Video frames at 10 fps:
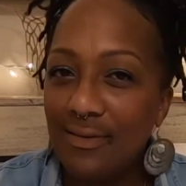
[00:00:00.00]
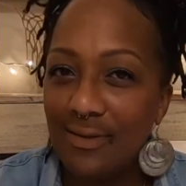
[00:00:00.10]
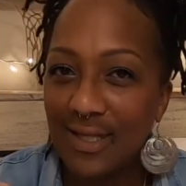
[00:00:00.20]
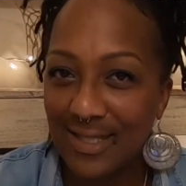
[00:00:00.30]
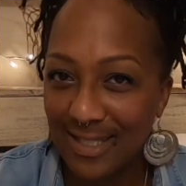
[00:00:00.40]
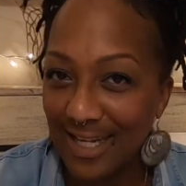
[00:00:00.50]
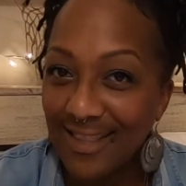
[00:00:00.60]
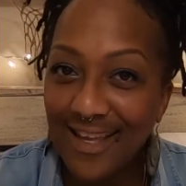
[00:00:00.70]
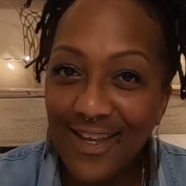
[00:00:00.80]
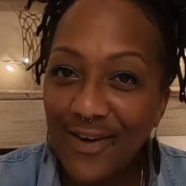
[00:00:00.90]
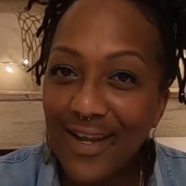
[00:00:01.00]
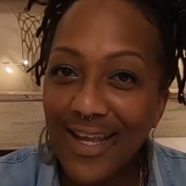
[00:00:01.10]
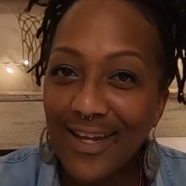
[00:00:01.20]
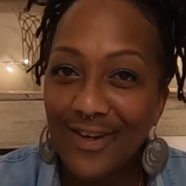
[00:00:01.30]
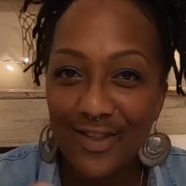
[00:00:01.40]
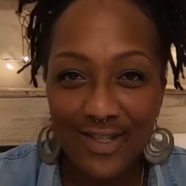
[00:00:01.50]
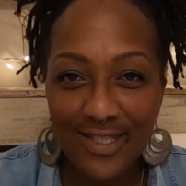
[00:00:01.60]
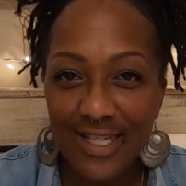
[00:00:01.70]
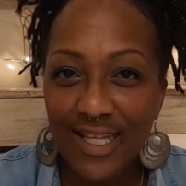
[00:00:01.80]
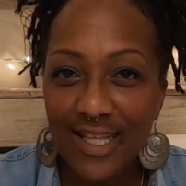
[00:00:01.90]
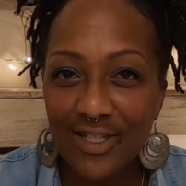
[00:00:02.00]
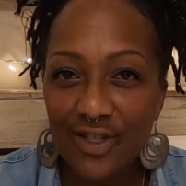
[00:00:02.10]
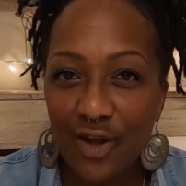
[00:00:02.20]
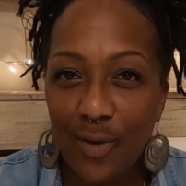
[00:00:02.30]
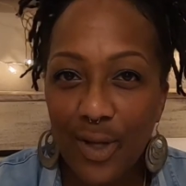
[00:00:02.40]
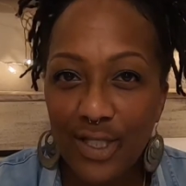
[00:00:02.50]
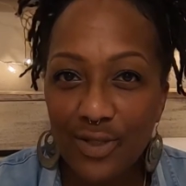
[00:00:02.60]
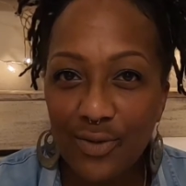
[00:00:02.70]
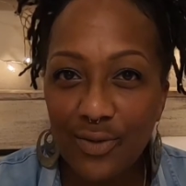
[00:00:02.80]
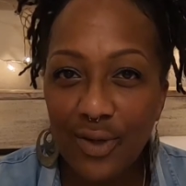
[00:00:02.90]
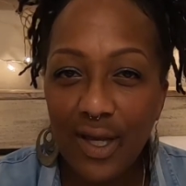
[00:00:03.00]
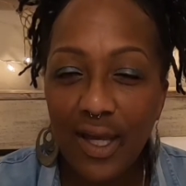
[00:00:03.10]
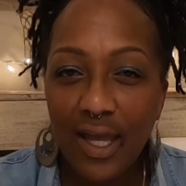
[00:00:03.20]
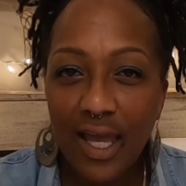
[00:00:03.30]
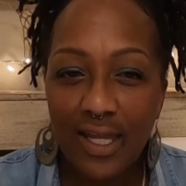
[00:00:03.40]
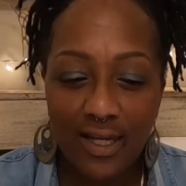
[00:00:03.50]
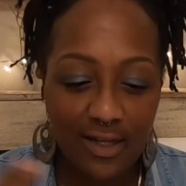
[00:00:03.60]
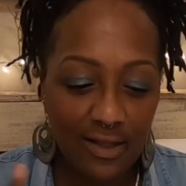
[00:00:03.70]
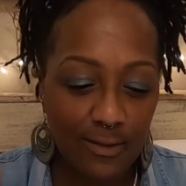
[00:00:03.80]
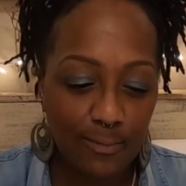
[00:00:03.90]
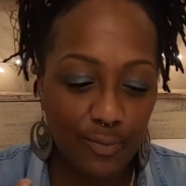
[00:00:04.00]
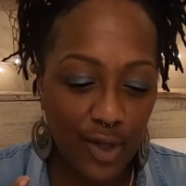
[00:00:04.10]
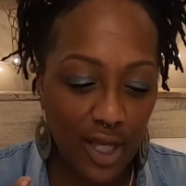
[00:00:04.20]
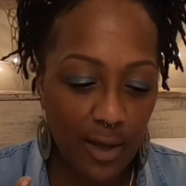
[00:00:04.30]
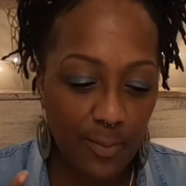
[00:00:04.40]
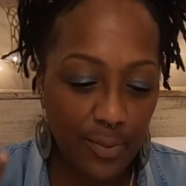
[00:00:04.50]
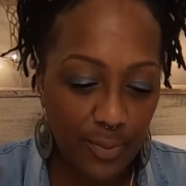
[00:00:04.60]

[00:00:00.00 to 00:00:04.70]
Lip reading: the city that you're in or the city that you're going to, and it'll bring up